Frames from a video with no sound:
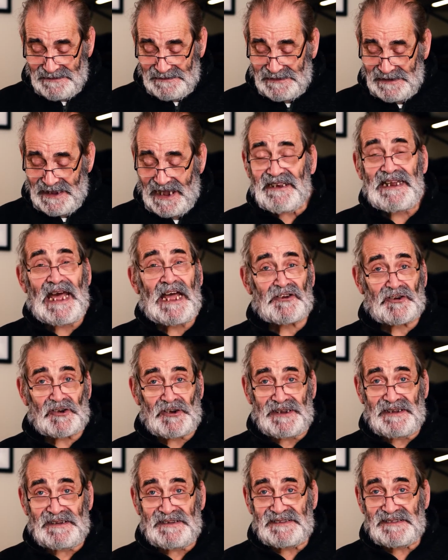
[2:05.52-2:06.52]
Kate
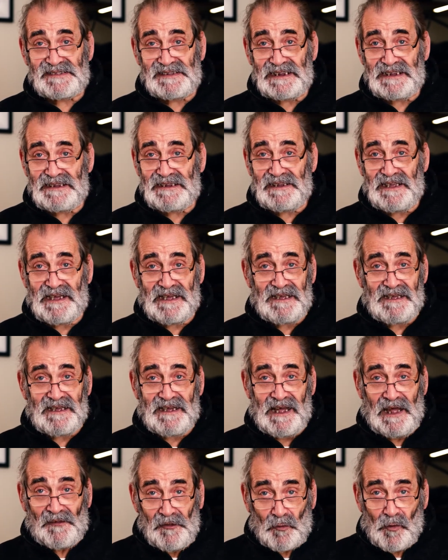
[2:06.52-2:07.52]
Ashley as the
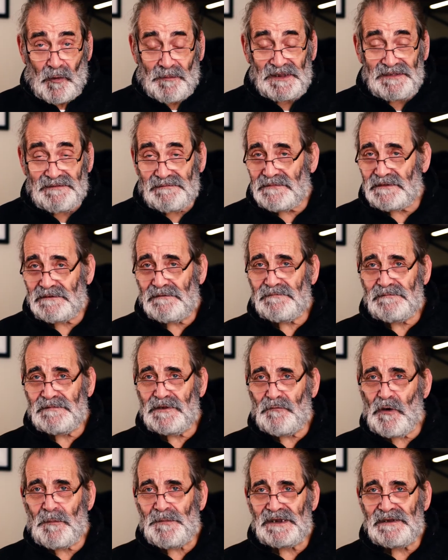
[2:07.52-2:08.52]
other woman,
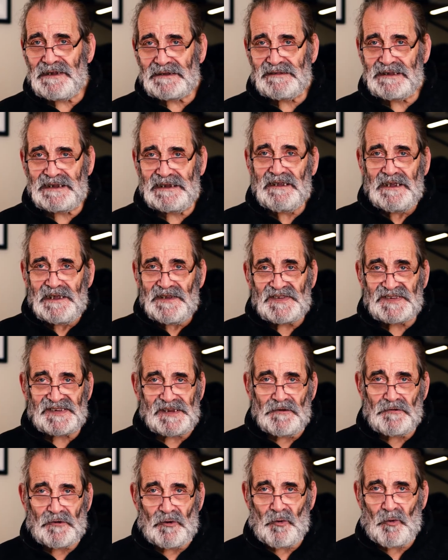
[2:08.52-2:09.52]
the woman at the
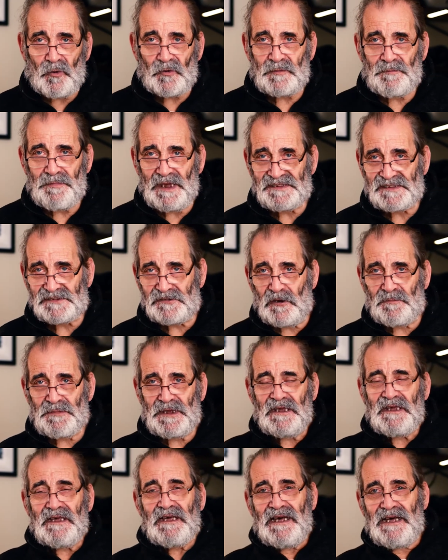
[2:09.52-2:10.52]
so-called bus stop,
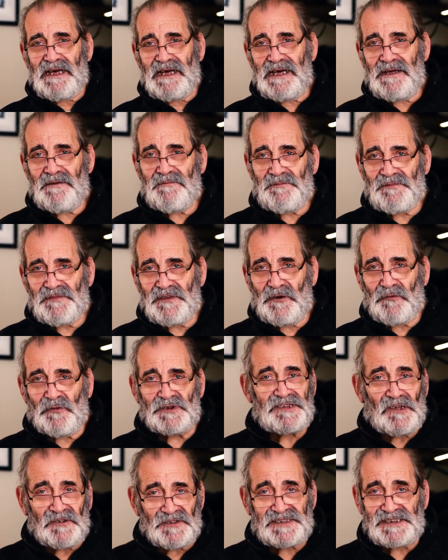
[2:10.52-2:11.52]

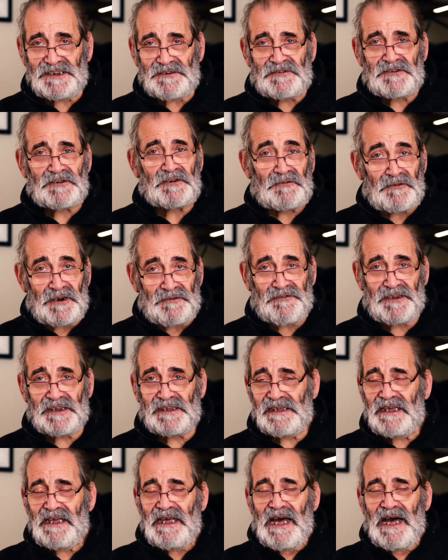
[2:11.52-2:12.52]
was also
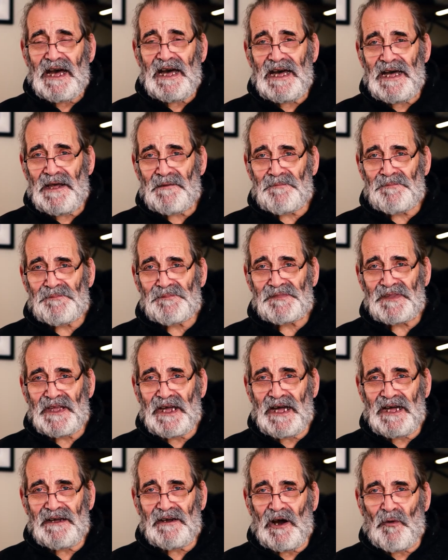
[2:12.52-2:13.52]
terrific.
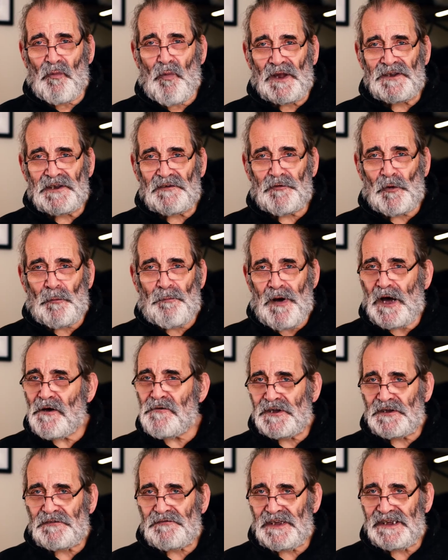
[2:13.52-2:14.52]
A wonderful
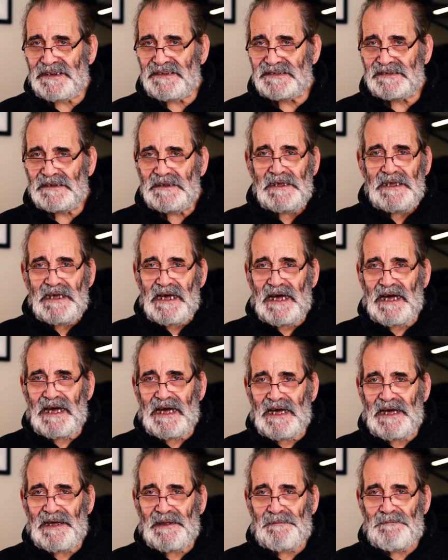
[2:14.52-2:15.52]
poker face.
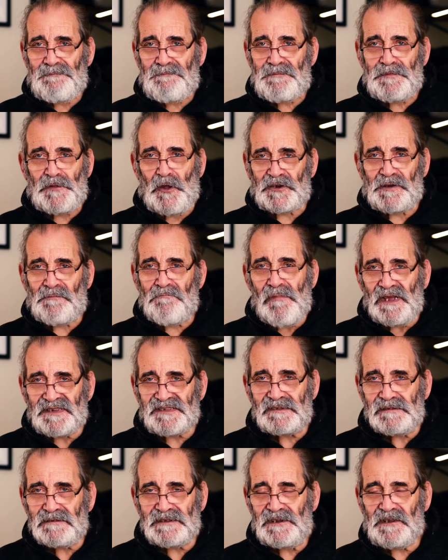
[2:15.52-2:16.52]
Not a
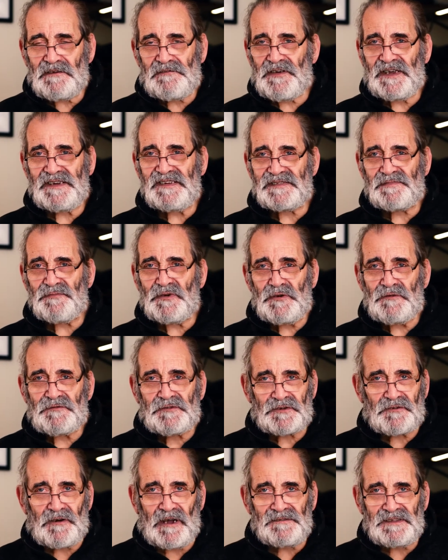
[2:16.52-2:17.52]
muscle in her face
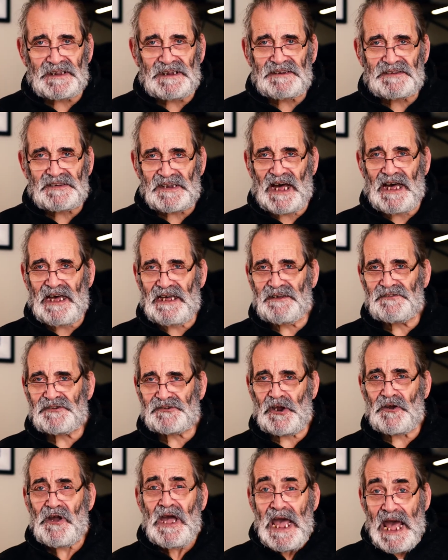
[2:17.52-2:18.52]
moved throughout the entire
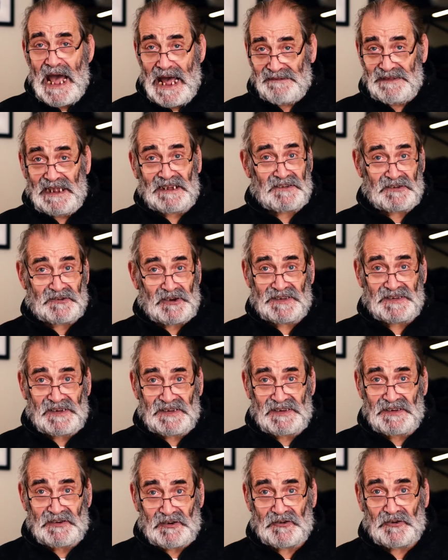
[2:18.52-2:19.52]
show, and that's just
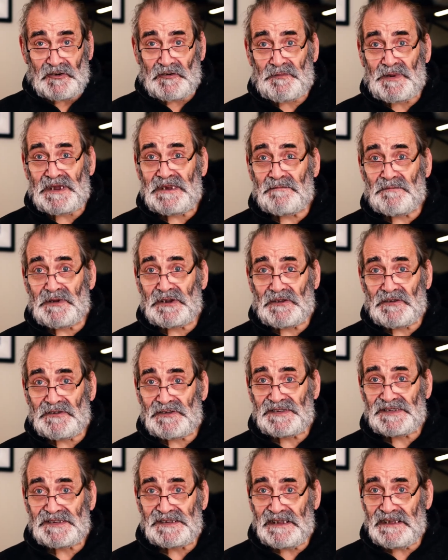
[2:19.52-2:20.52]
as it should have been,
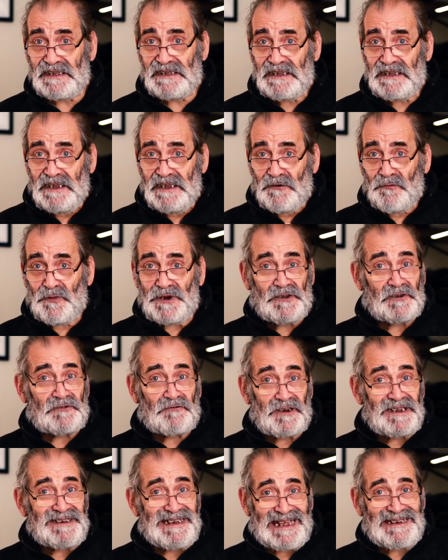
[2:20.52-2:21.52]
because we could
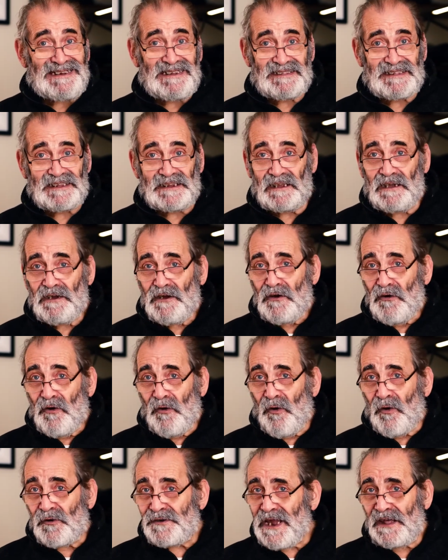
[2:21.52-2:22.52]
read anything
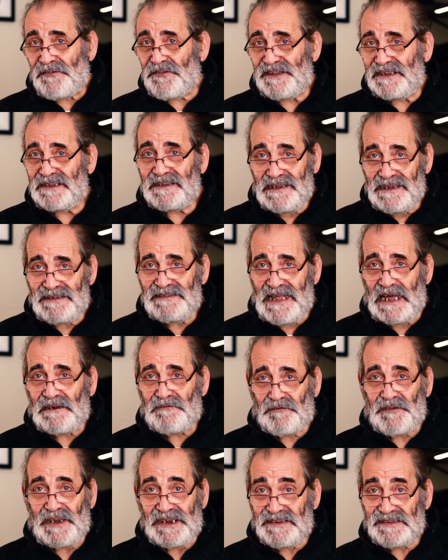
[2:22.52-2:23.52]
or nothing in
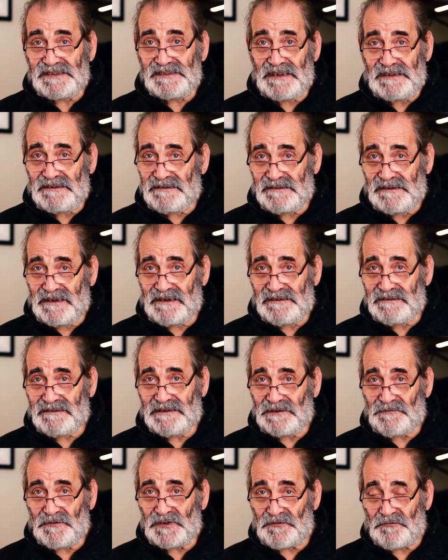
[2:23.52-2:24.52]
that face, and
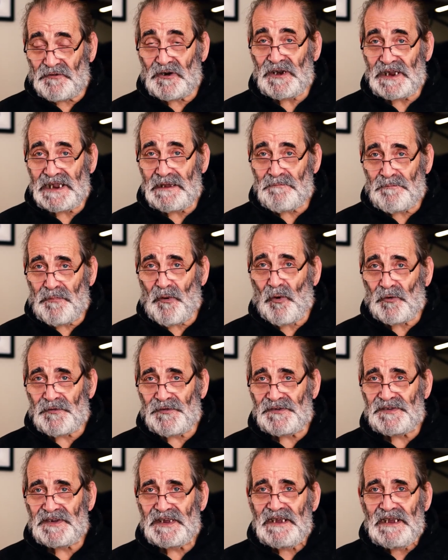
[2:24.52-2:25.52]
it was really
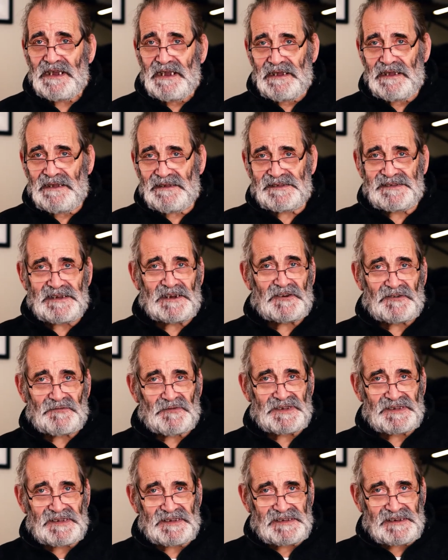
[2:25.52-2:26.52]
important. Such
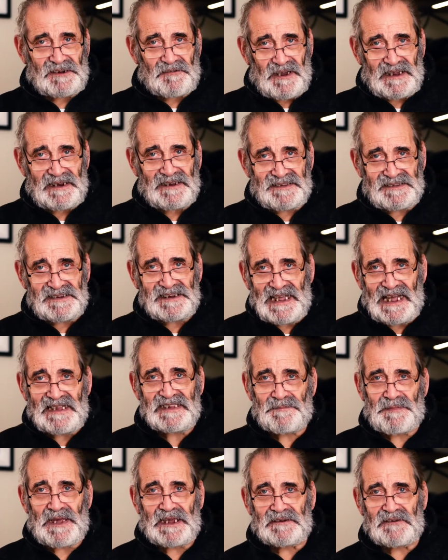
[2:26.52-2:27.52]
was the surrealistic
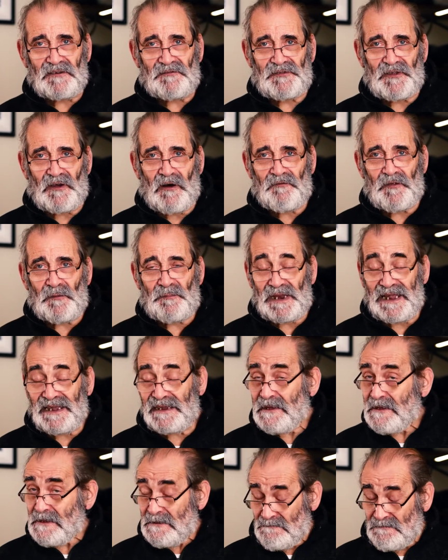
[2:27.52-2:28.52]
aspect of the
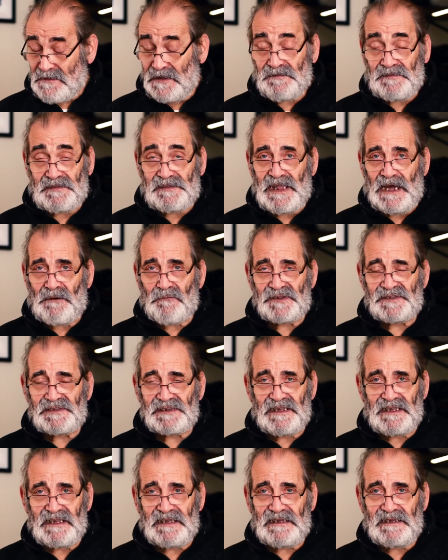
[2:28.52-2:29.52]
play that
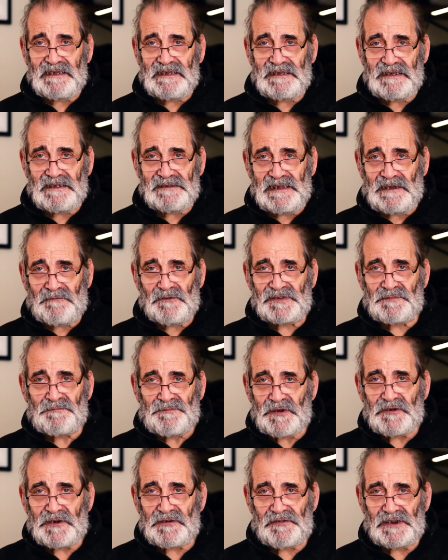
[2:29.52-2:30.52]
was
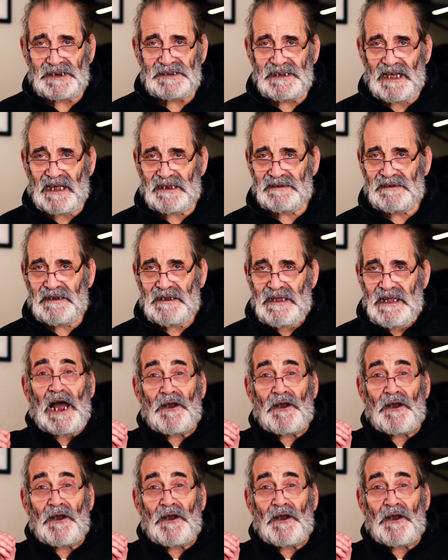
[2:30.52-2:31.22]
beautifully done.